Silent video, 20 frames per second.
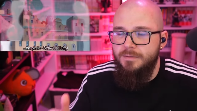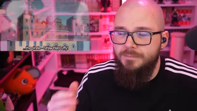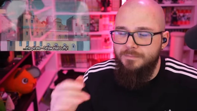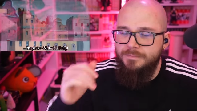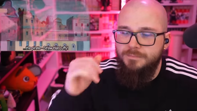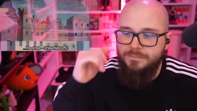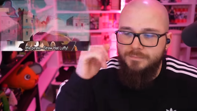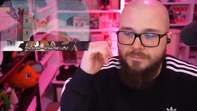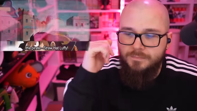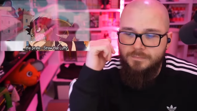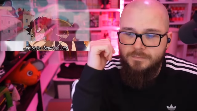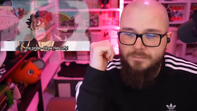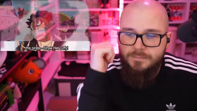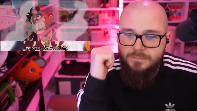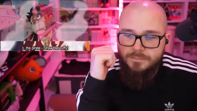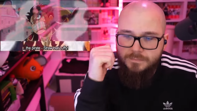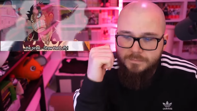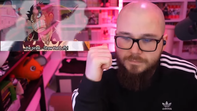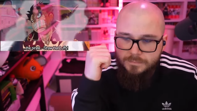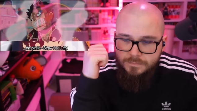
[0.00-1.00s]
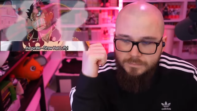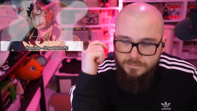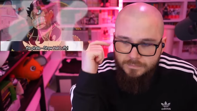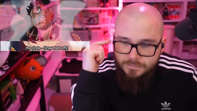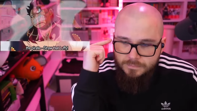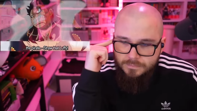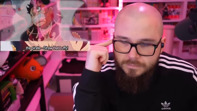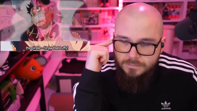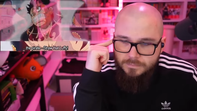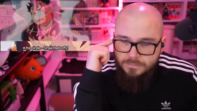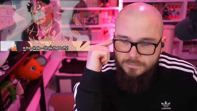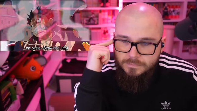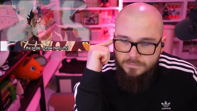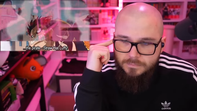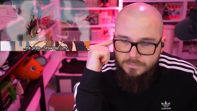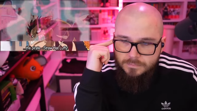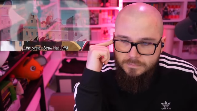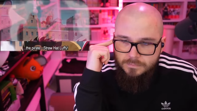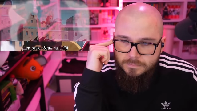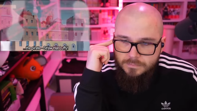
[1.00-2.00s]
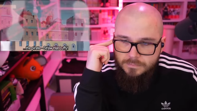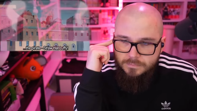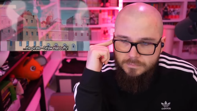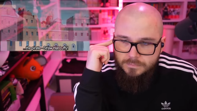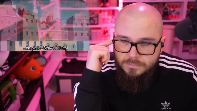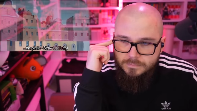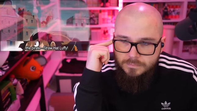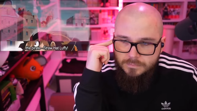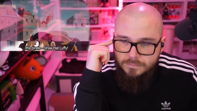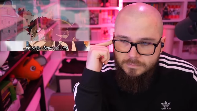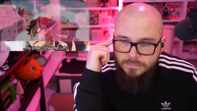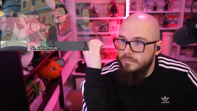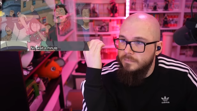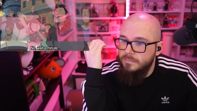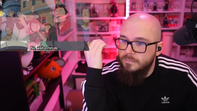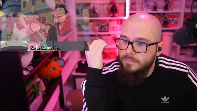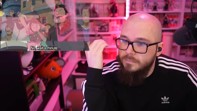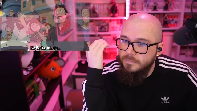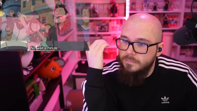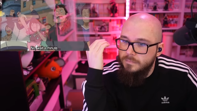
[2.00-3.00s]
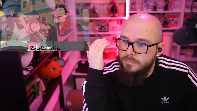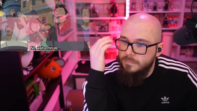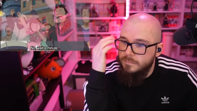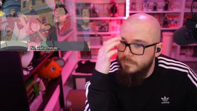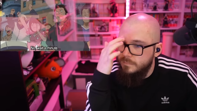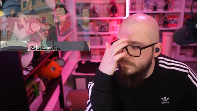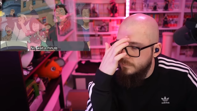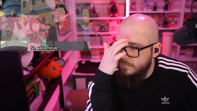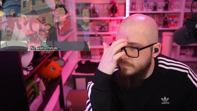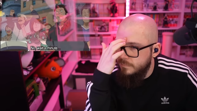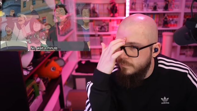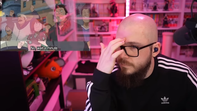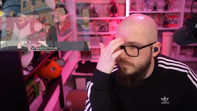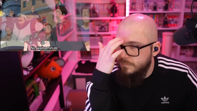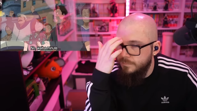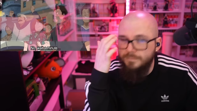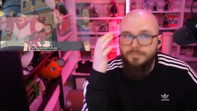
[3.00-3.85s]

Nothing is said.